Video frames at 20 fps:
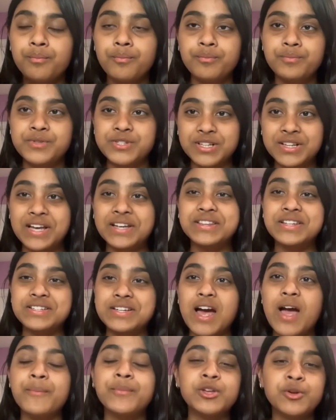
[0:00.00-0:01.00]
select the
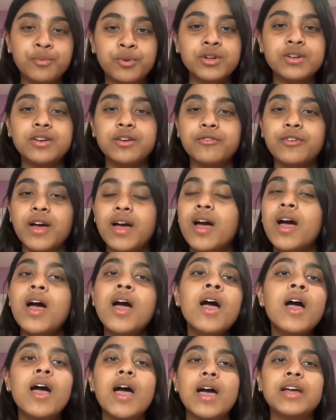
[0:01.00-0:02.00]
time and you put an event.
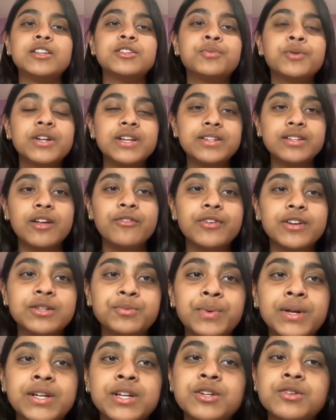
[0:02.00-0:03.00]
And it's pretty
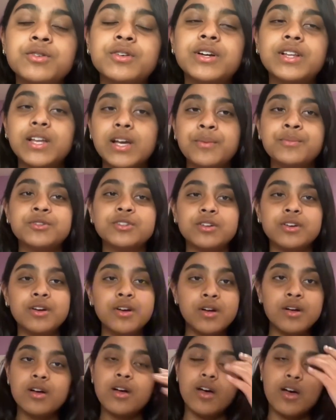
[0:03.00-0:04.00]
self-explanatory, like I'm sure
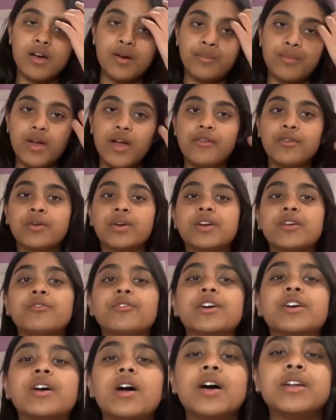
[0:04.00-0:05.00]
everyone can figure out